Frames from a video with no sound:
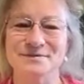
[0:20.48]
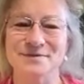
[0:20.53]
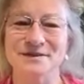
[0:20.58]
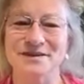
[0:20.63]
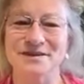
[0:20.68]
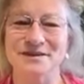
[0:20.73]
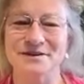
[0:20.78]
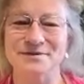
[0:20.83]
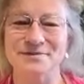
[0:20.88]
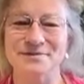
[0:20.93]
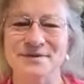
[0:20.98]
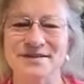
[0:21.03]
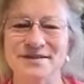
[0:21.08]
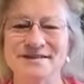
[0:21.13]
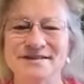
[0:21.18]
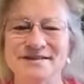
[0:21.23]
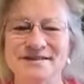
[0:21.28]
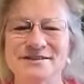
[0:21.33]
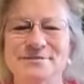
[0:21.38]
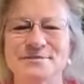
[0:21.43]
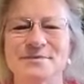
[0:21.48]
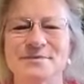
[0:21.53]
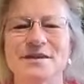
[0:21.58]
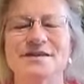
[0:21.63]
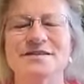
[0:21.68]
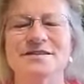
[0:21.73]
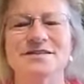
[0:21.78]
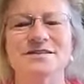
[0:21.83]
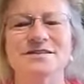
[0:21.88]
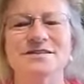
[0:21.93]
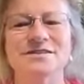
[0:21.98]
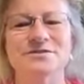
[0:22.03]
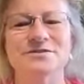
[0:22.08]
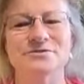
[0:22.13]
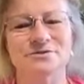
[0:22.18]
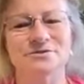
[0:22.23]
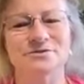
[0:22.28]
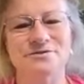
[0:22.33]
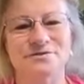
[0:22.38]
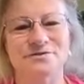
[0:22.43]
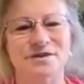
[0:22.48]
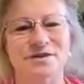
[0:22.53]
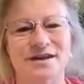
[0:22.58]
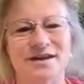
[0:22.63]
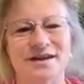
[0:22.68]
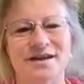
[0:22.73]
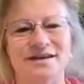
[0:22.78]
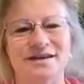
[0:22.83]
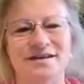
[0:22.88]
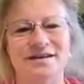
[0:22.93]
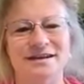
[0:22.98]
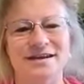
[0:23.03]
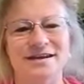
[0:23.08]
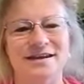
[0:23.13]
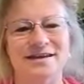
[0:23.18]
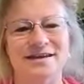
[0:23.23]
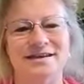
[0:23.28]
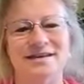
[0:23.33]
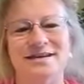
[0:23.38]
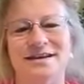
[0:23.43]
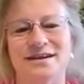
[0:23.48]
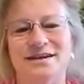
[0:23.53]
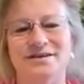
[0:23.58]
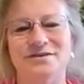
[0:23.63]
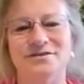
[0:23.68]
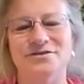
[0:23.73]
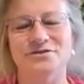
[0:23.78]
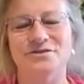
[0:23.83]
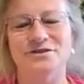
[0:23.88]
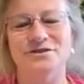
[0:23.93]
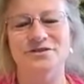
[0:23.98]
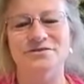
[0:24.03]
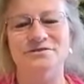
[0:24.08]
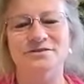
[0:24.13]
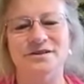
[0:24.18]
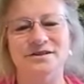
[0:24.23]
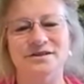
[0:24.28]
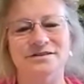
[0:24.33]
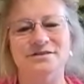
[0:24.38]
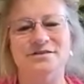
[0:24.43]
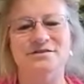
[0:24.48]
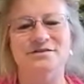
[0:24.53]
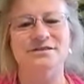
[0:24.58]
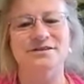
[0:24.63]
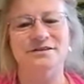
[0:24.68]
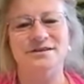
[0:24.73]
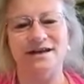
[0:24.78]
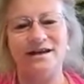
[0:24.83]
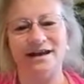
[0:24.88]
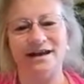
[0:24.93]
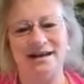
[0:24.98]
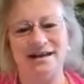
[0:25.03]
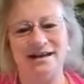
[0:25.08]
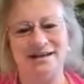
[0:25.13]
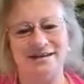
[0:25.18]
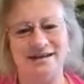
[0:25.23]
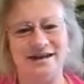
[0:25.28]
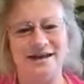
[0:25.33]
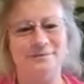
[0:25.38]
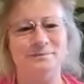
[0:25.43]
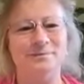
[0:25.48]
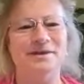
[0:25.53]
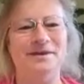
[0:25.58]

hypnotherapist, She's certified in nutritional consultant. I need that.